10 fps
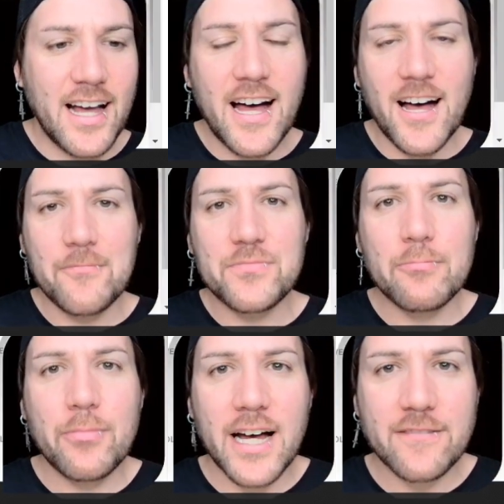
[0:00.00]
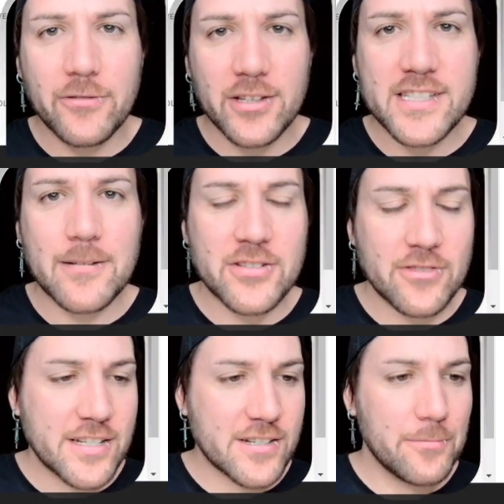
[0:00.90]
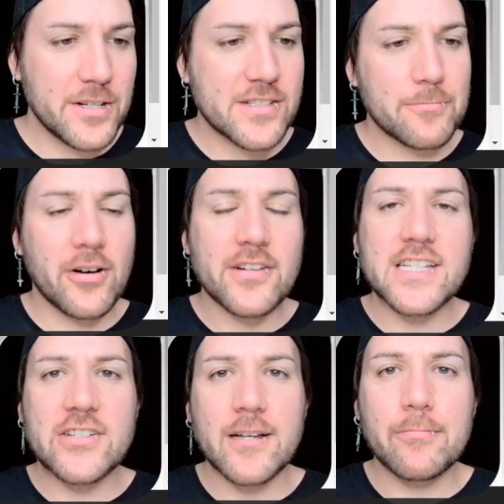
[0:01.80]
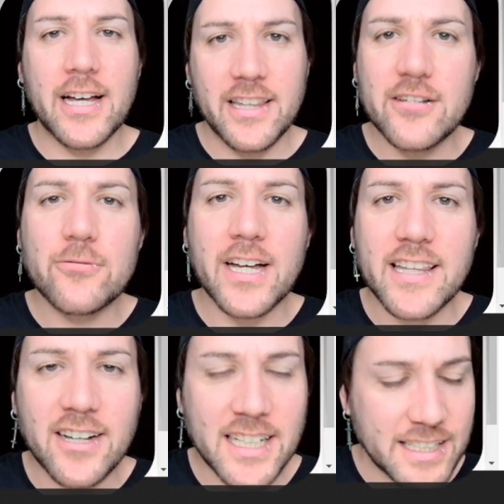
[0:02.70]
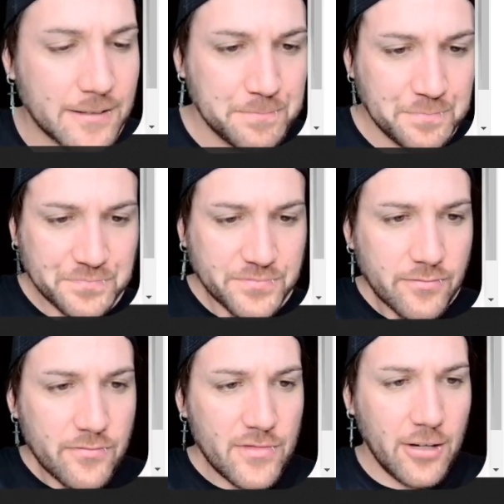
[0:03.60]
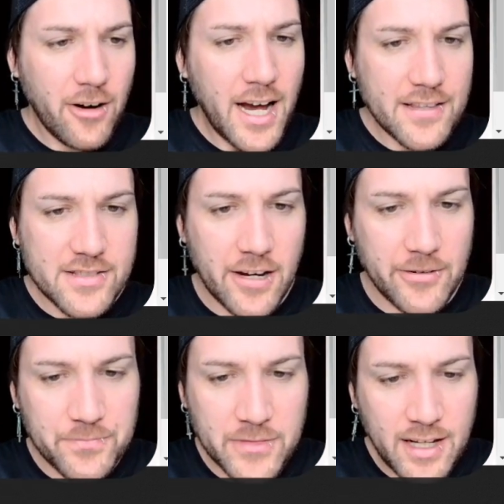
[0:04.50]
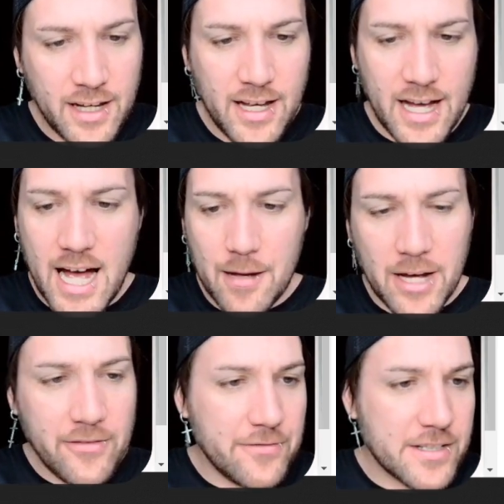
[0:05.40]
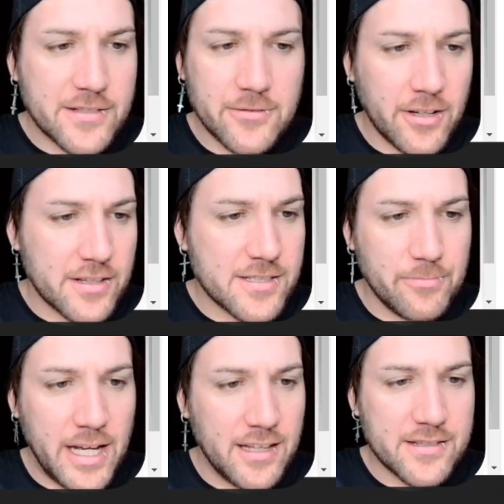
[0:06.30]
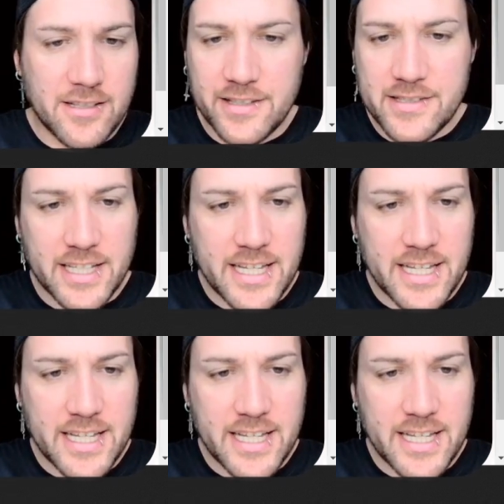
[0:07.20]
Um, but for this demonstration, I'll be using proxy cheap and then you'll get the idea. All right, so um, I've even still got some balance on this